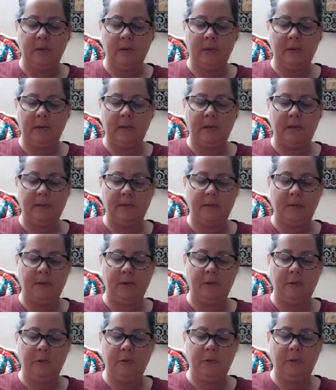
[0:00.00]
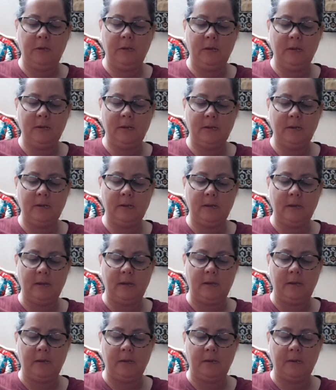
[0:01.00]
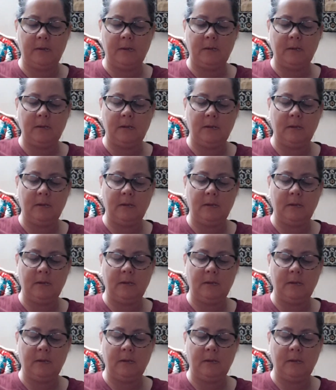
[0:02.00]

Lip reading: I only have 2 skeins